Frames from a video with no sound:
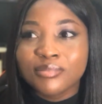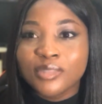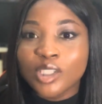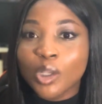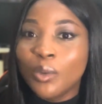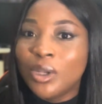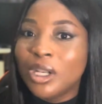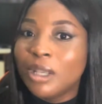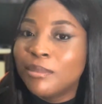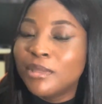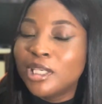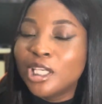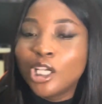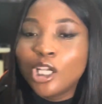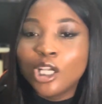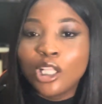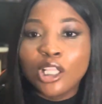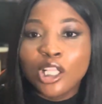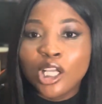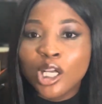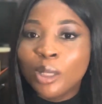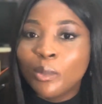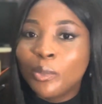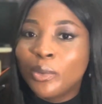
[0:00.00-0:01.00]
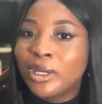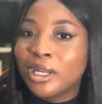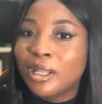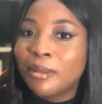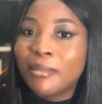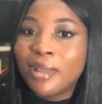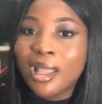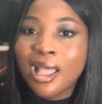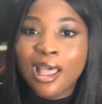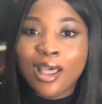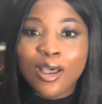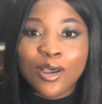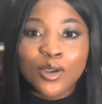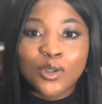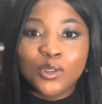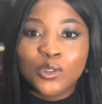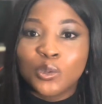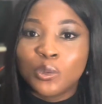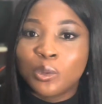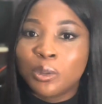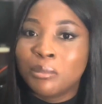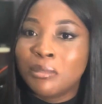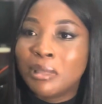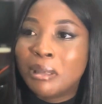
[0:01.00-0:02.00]
when I'm in the club, when I'm
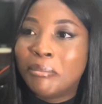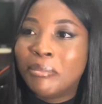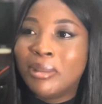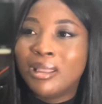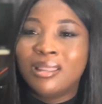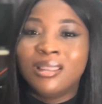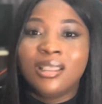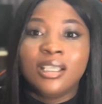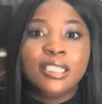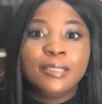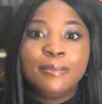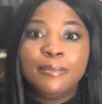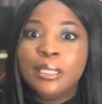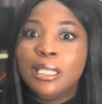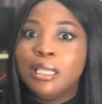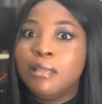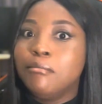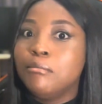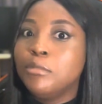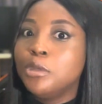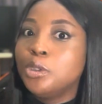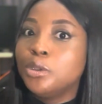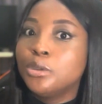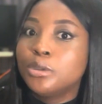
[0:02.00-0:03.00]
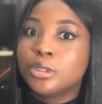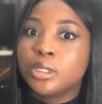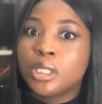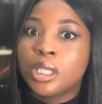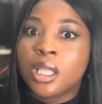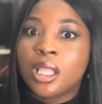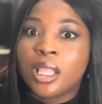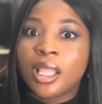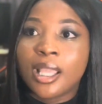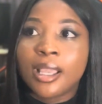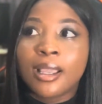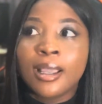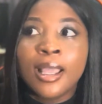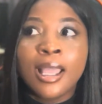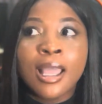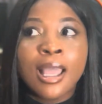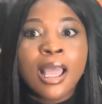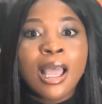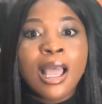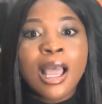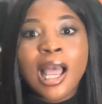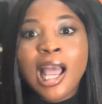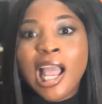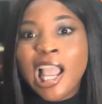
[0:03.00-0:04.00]
out, when my partner is playing music, like,
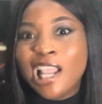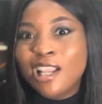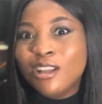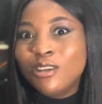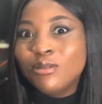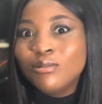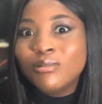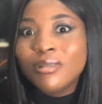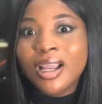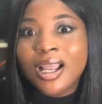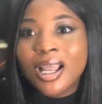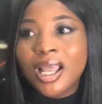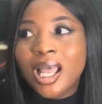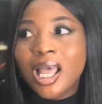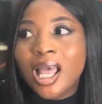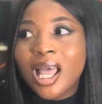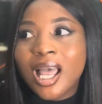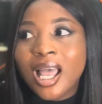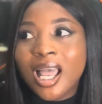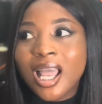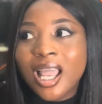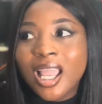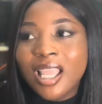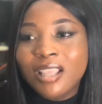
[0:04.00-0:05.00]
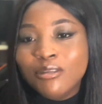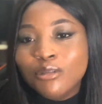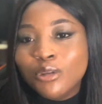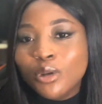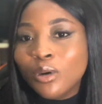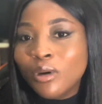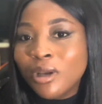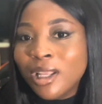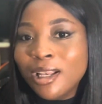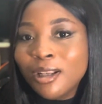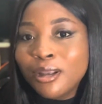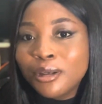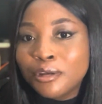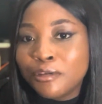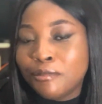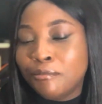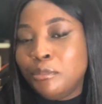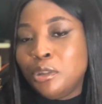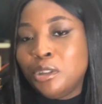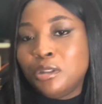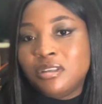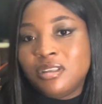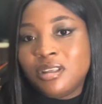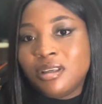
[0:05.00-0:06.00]
I know a lot of
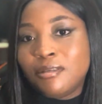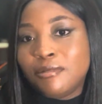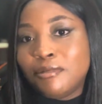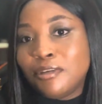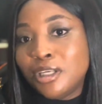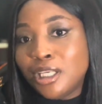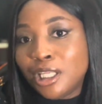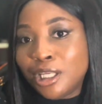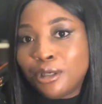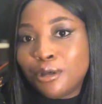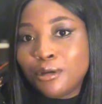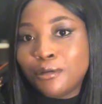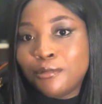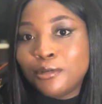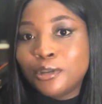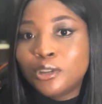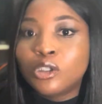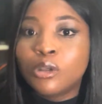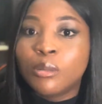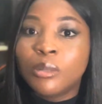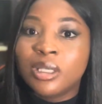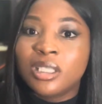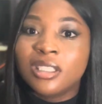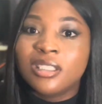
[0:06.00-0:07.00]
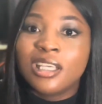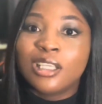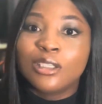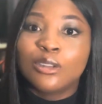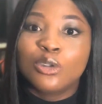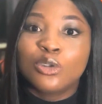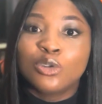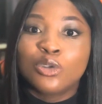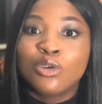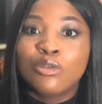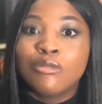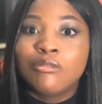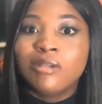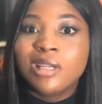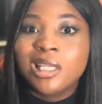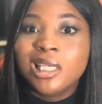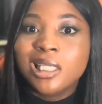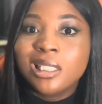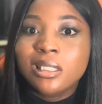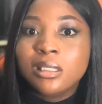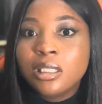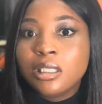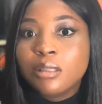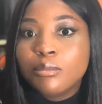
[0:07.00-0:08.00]
music. Funny enough, for somebody that does not
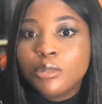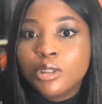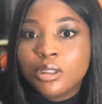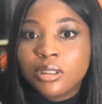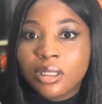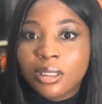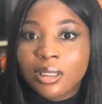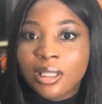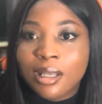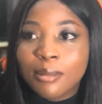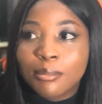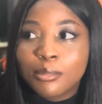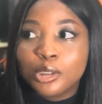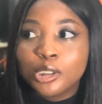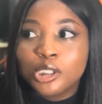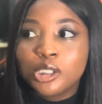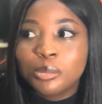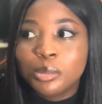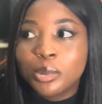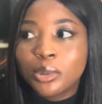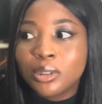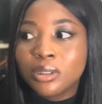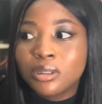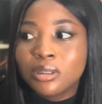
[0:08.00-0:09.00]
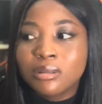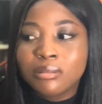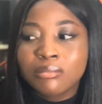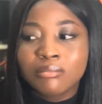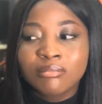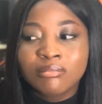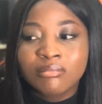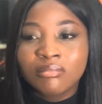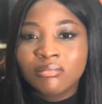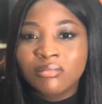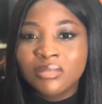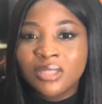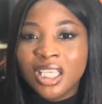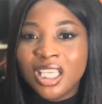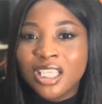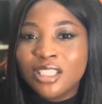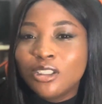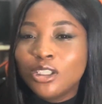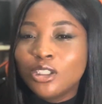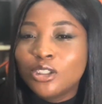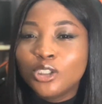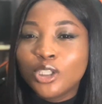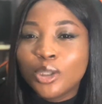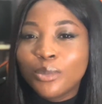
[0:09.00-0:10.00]
really dig music that much, but it's
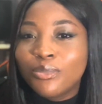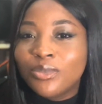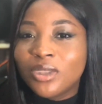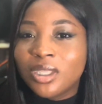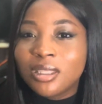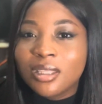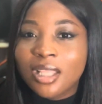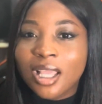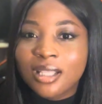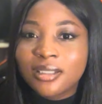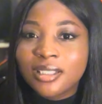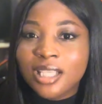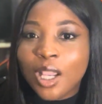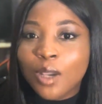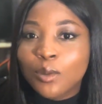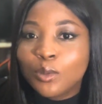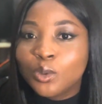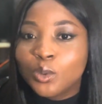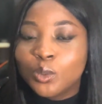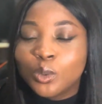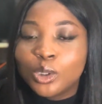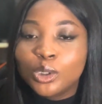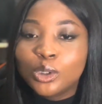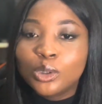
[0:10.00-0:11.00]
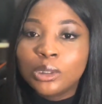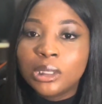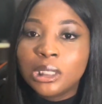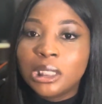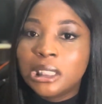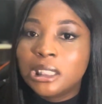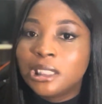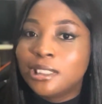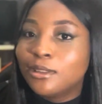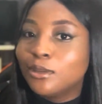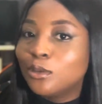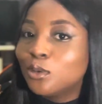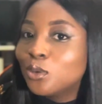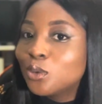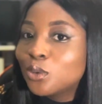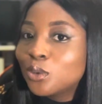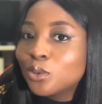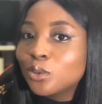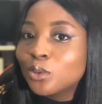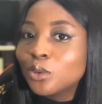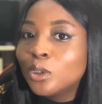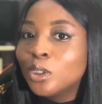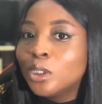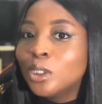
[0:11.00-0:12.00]
not something that I would want to listen
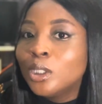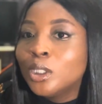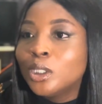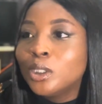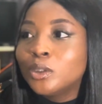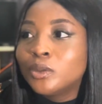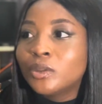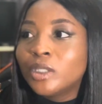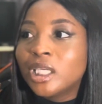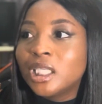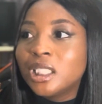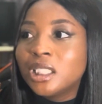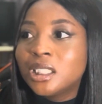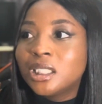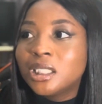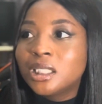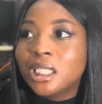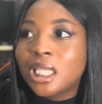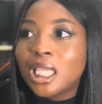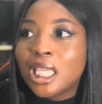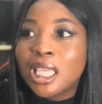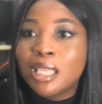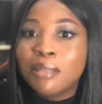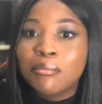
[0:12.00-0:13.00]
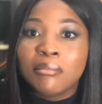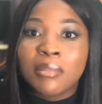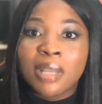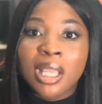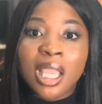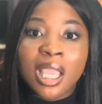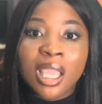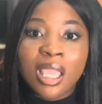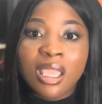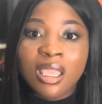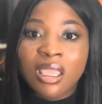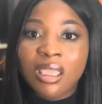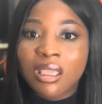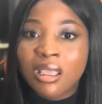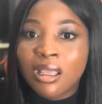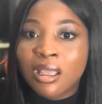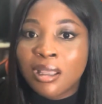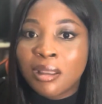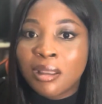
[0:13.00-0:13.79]
to, right? In my